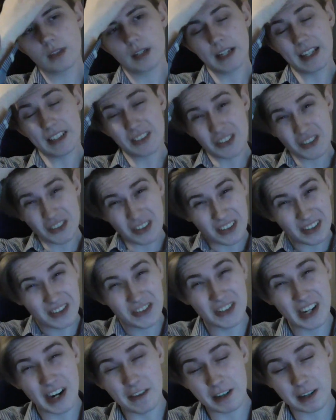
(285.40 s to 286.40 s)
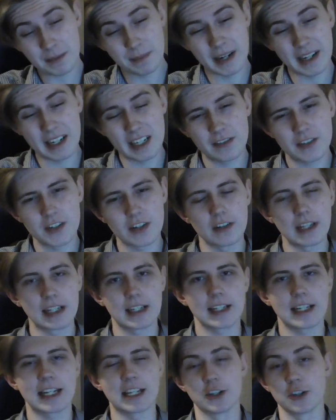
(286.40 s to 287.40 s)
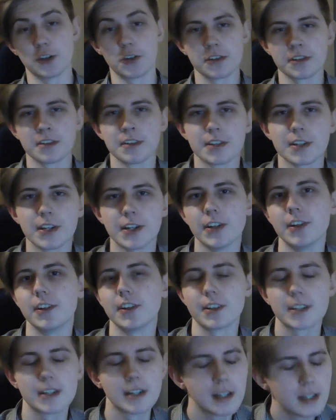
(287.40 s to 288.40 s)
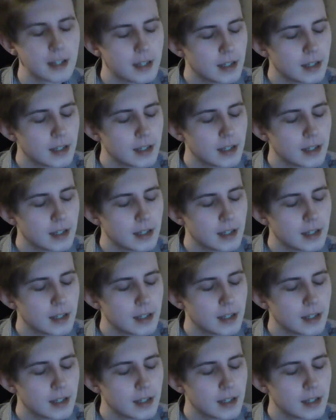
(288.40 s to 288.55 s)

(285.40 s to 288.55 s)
It's just a generic meaning, sort of like it doesn't hurt.